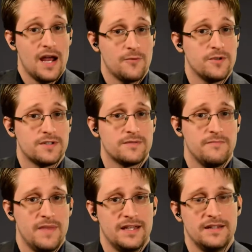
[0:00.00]
And when I
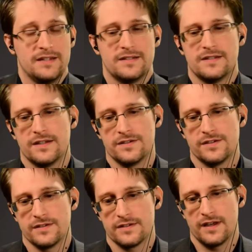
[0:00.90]
was making these
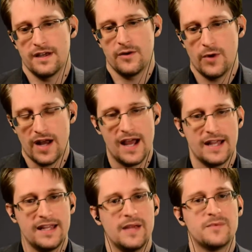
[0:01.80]
decisions, when
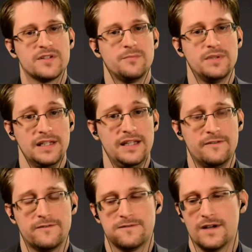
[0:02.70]
I came to the
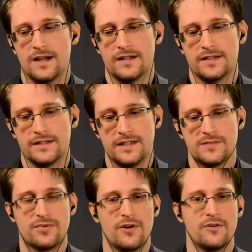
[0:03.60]
belief
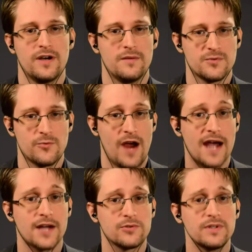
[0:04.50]
that these programs
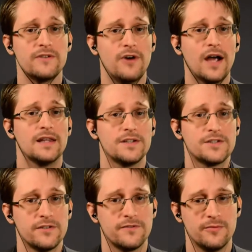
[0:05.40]
were actually a
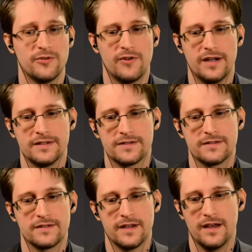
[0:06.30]
violation of human
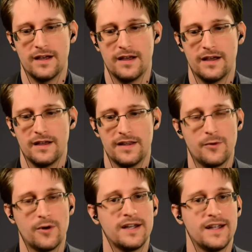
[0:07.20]
rights,
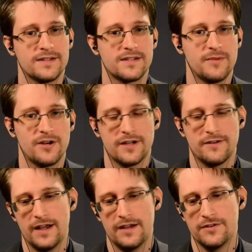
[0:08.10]
they were against
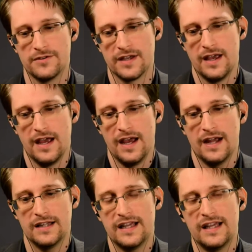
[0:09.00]
American values,
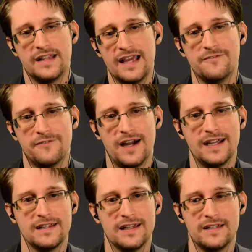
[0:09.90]
and they had
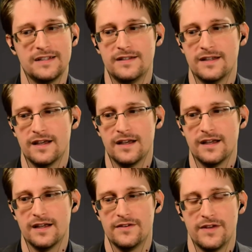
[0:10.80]
violated
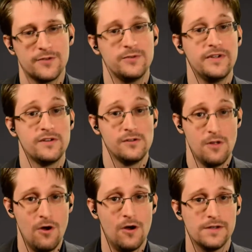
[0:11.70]
not only
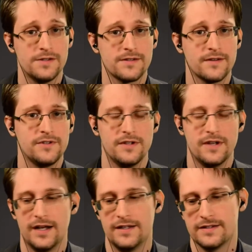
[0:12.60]
the laws of
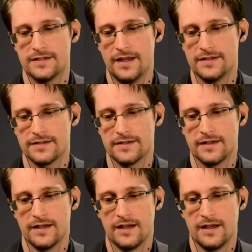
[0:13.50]
the United
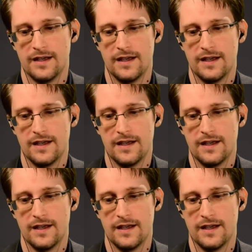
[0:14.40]
States,